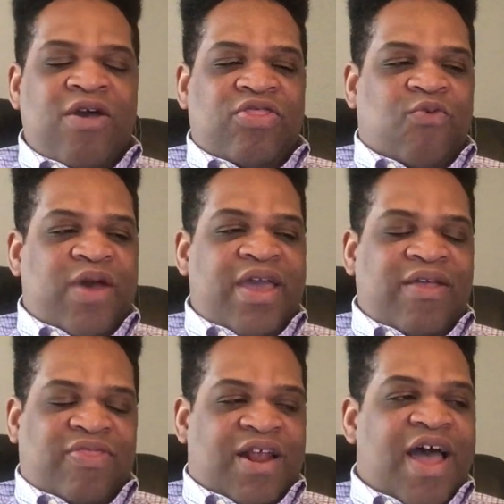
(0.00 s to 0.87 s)
the
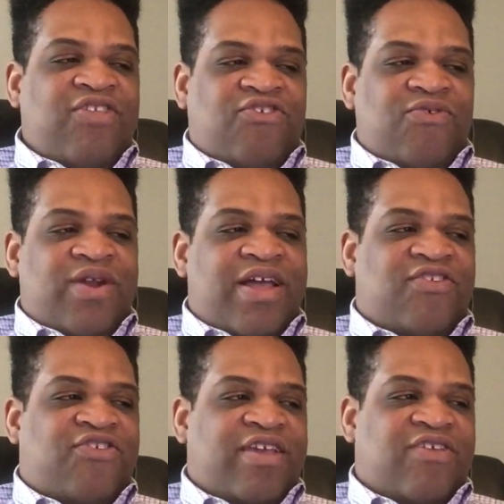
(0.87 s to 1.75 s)
way that I do with
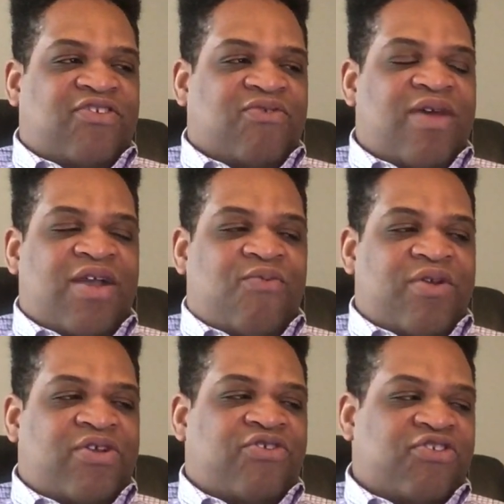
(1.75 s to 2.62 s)
SJS Direct,
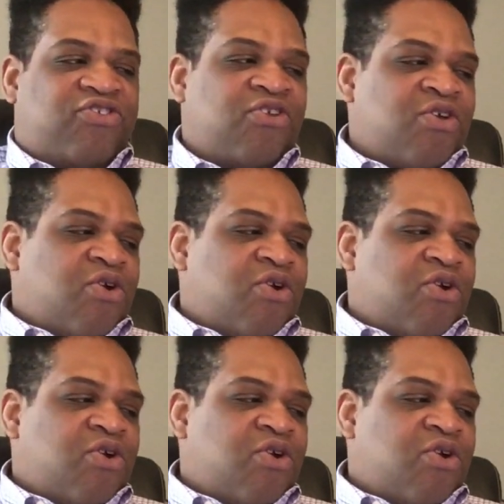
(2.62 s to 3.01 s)
where you're just